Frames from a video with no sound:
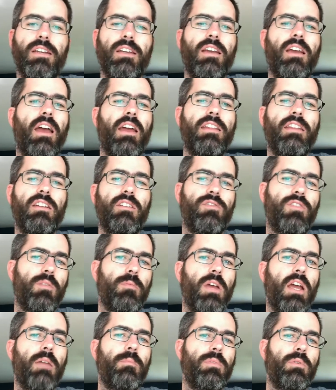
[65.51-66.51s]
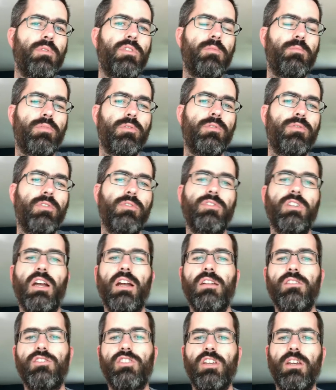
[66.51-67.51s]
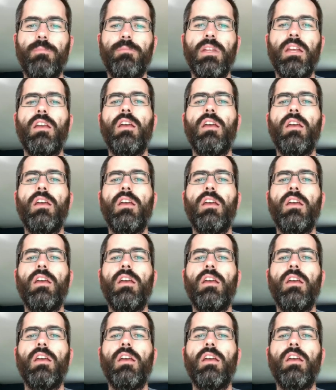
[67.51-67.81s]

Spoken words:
And then if I'm happy with the proof of concept,